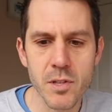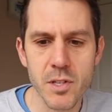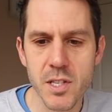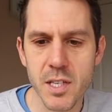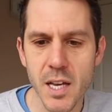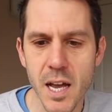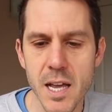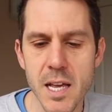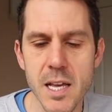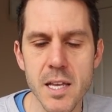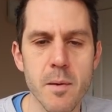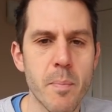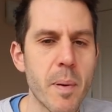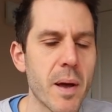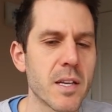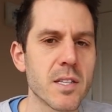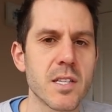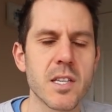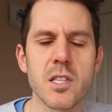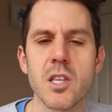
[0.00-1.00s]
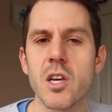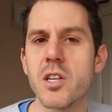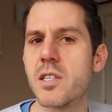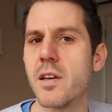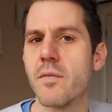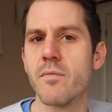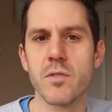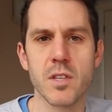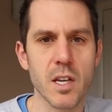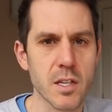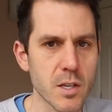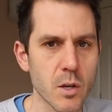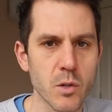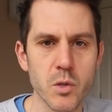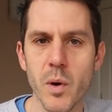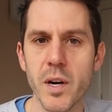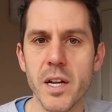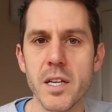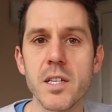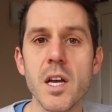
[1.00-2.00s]
and, say, the Pegasus 37s,
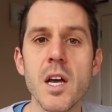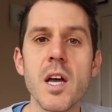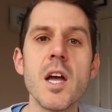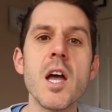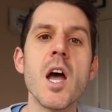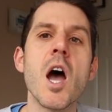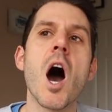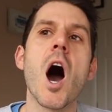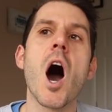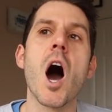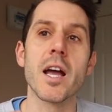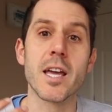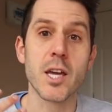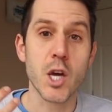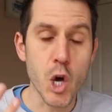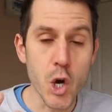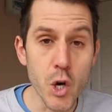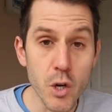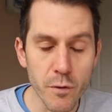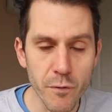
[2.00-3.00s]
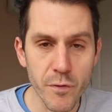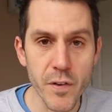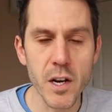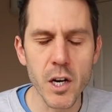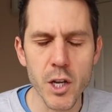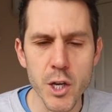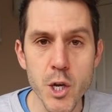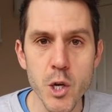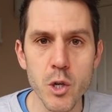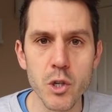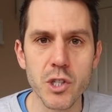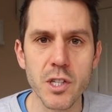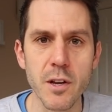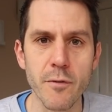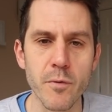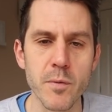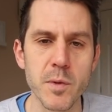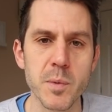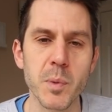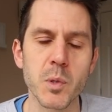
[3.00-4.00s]
SL20s. I could feel a huge
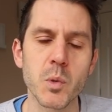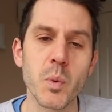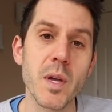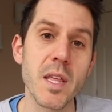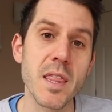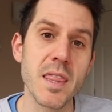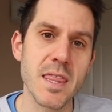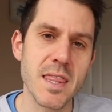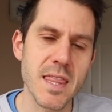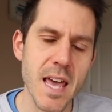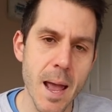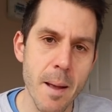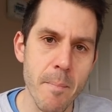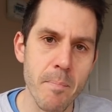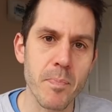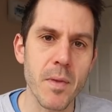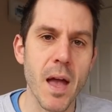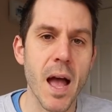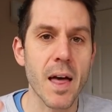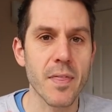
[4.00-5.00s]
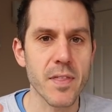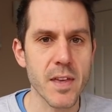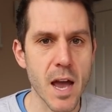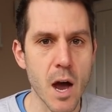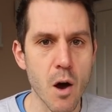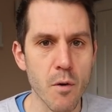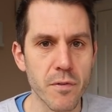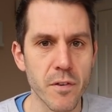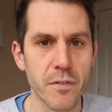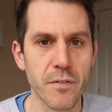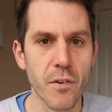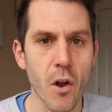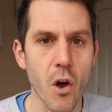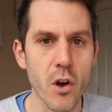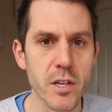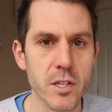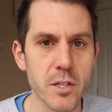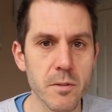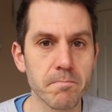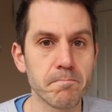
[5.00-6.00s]
difference between them and the
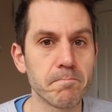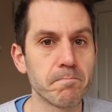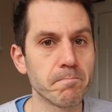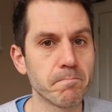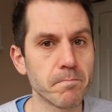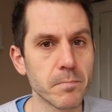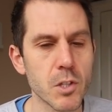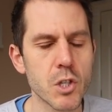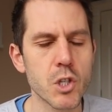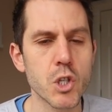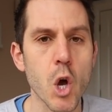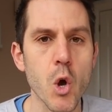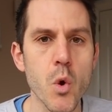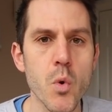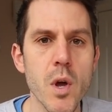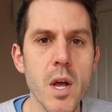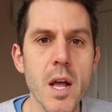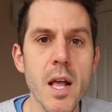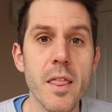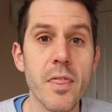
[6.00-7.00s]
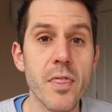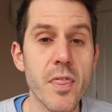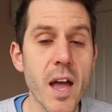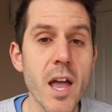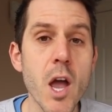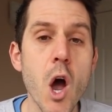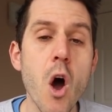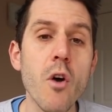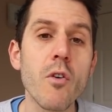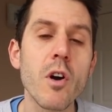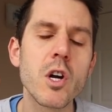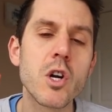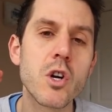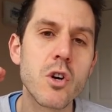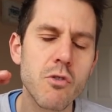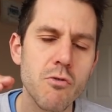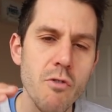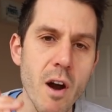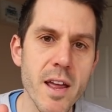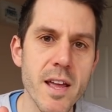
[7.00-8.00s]
Alphaflies. So they are a
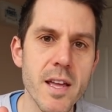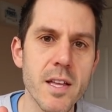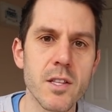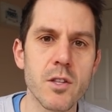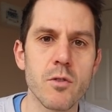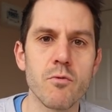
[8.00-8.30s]
great